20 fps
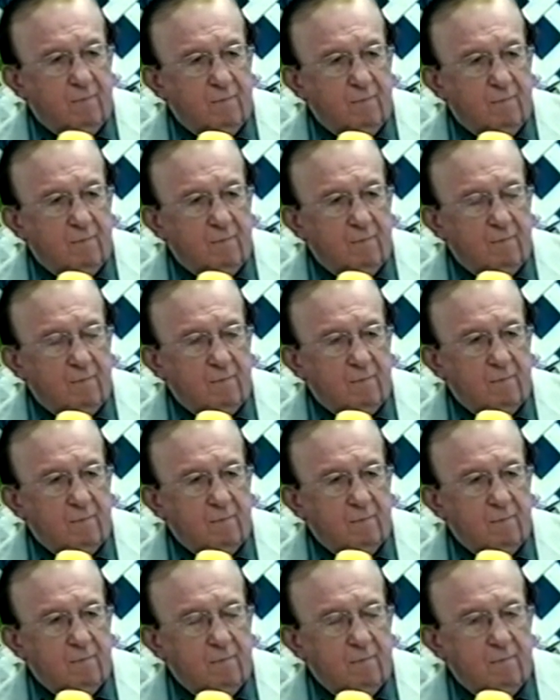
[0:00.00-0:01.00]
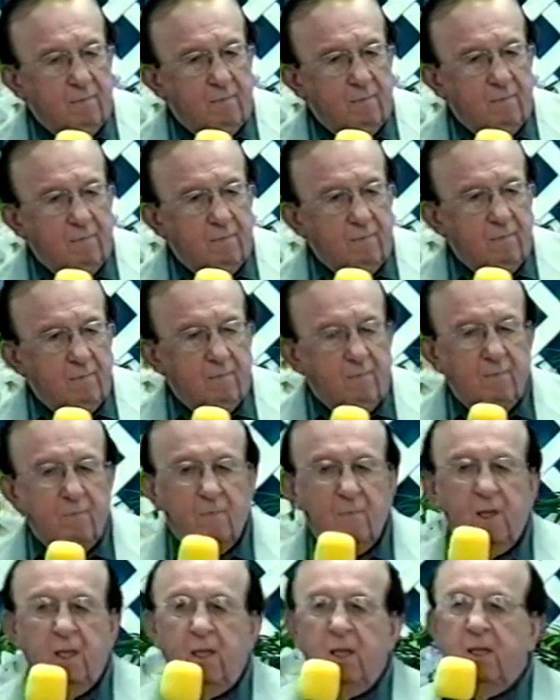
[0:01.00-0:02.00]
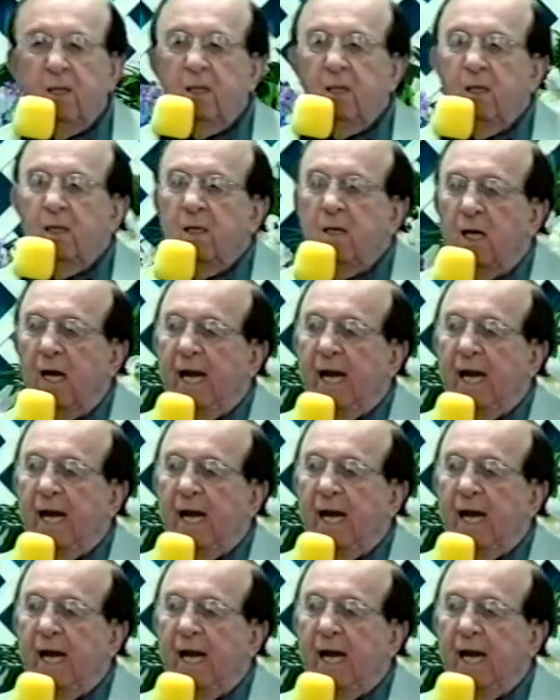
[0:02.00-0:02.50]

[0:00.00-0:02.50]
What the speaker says: No one is speaking in this clip.